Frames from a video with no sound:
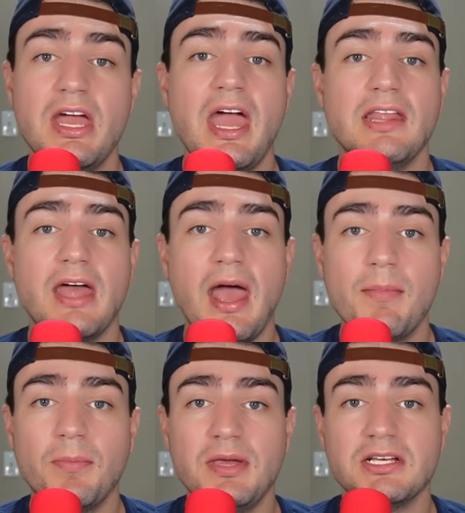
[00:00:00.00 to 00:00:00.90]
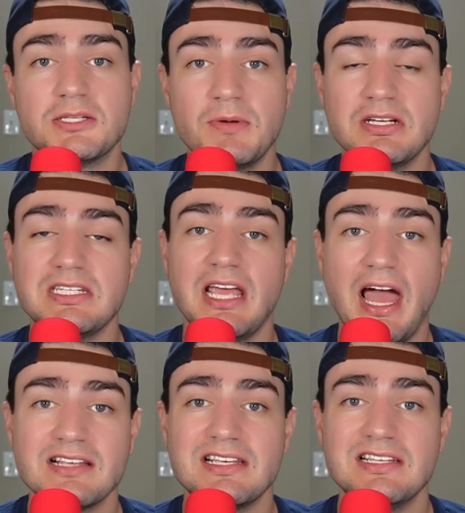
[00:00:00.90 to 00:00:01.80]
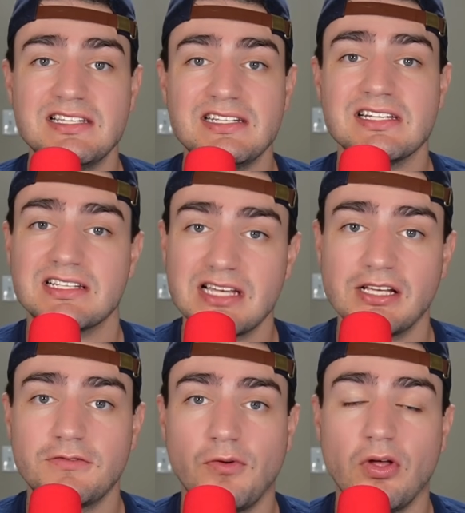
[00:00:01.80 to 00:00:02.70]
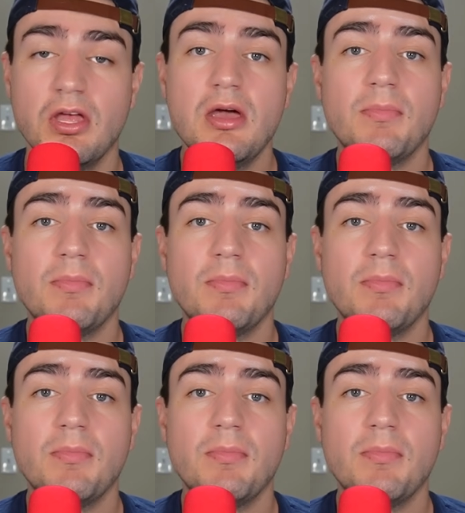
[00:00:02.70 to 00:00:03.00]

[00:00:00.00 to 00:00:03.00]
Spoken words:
and the MLB experience he has isn't successful,